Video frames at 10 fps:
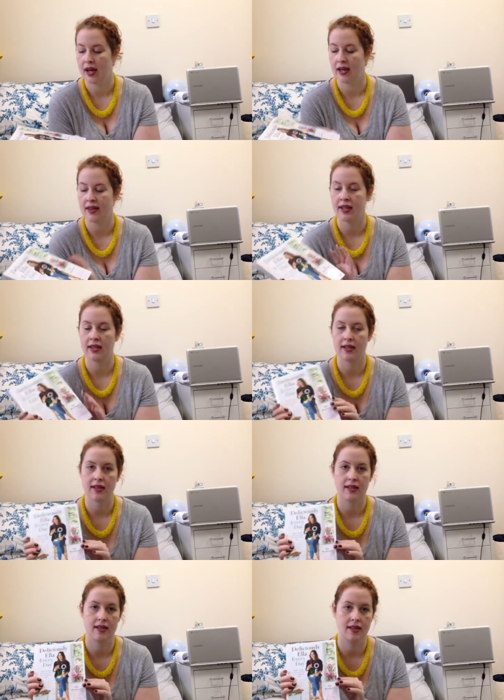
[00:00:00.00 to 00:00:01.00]
I think
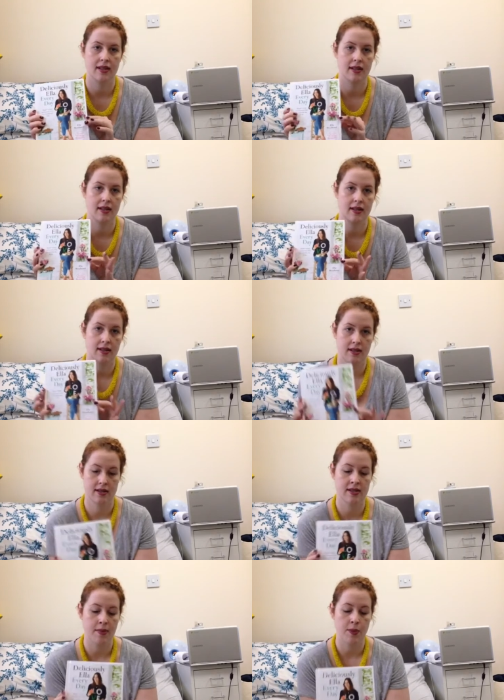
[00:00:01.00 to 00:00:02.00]

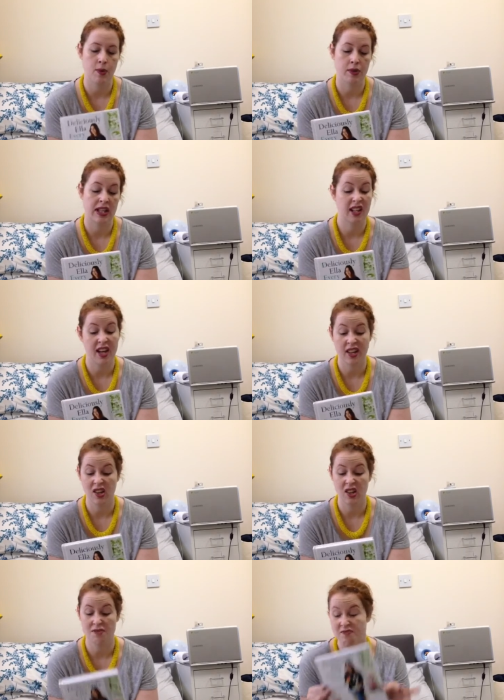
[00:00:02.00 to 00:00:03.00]
some people really like
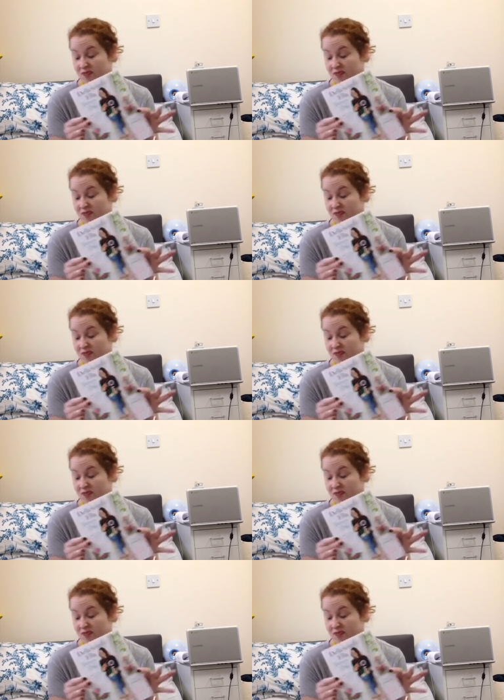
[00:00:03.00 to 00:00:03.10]
her,